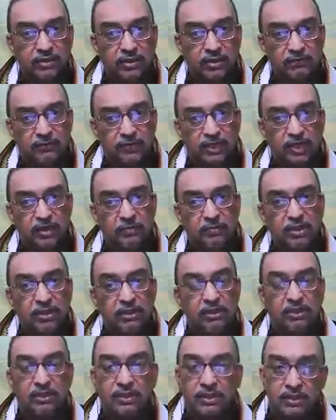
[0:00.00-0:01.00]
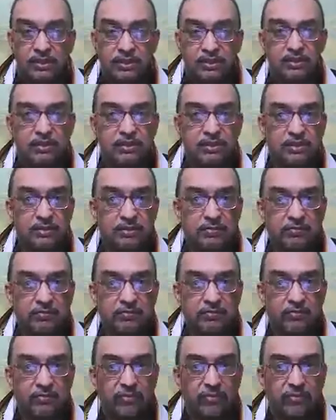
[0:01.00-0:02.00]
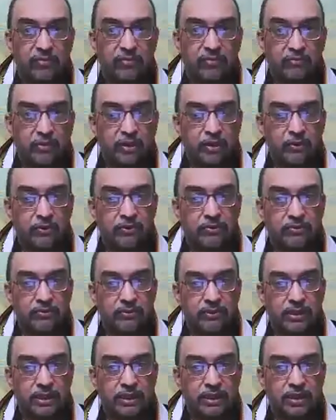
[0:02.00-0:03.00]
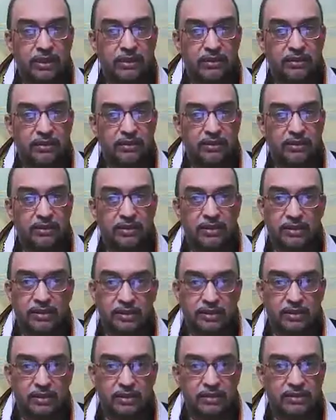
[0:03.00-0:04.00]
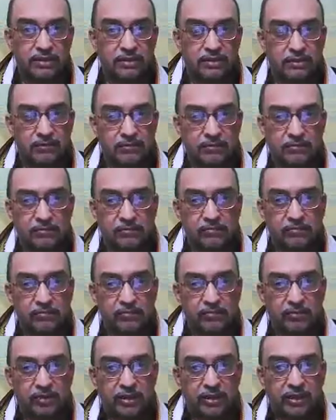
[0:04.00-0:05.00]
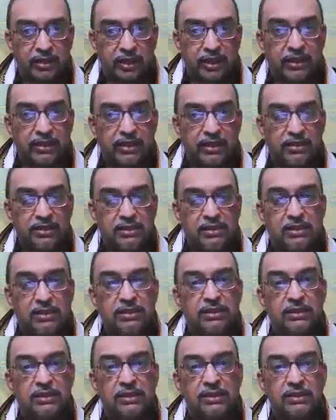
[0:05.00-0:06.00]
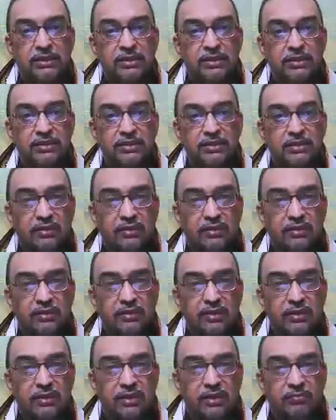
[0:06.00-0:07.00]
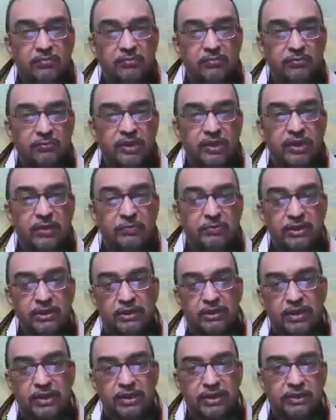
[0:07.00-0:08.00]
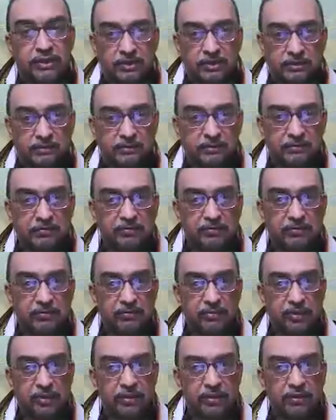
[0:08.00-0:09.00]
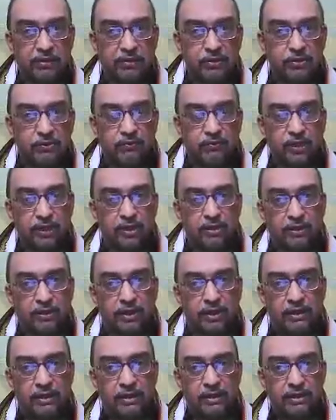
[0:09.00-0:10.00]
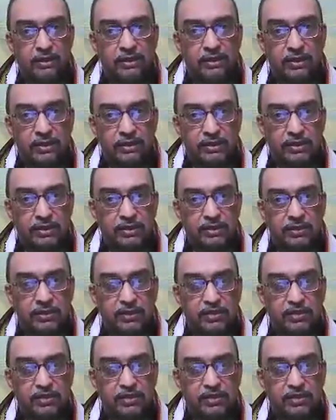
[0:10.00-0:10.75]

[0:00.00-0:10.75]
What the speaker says: of time is the seasons. We know there are 3 seasons, and these 3 seasons come one after the other. So when all seasons